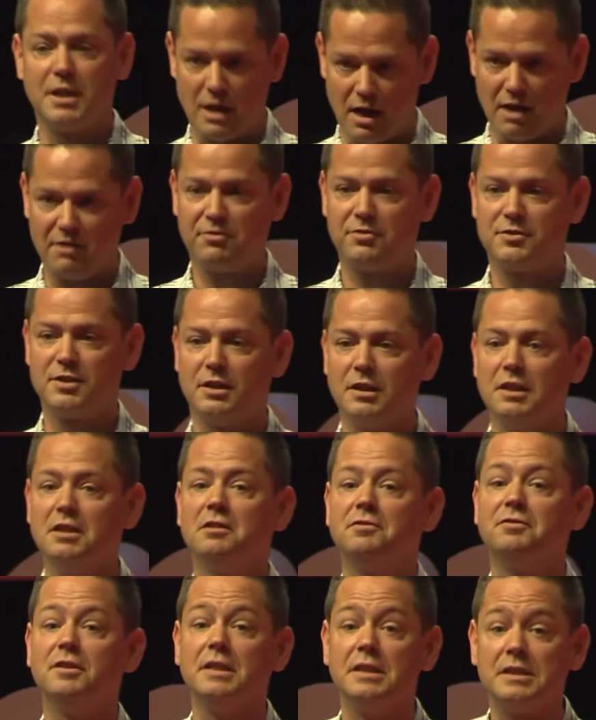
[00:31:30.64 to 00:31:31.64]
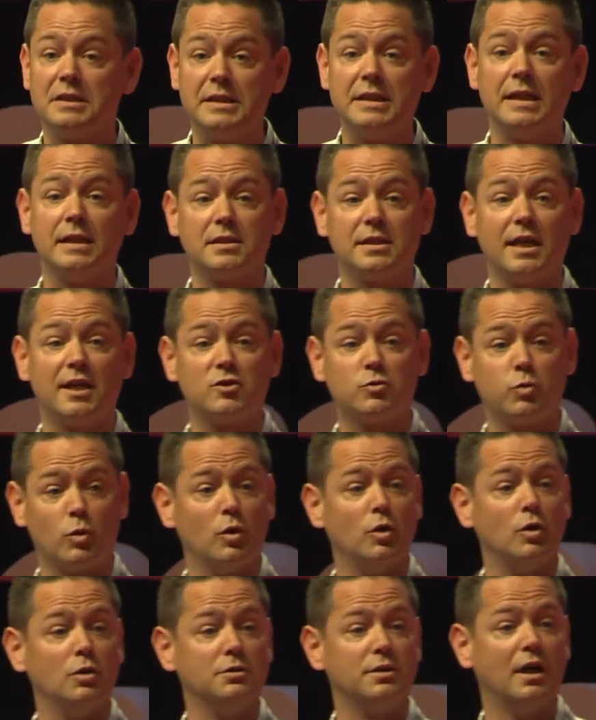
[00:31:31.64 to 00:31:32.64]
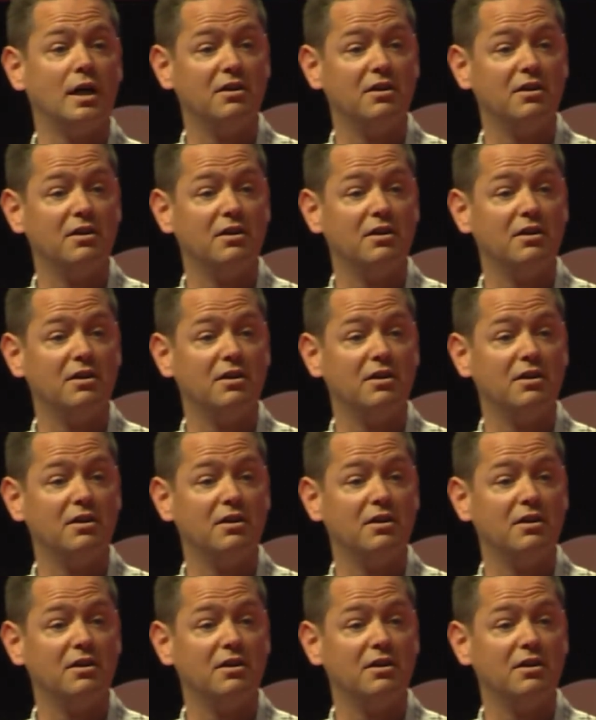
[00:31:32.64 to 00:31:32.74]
enough to live in the CSS world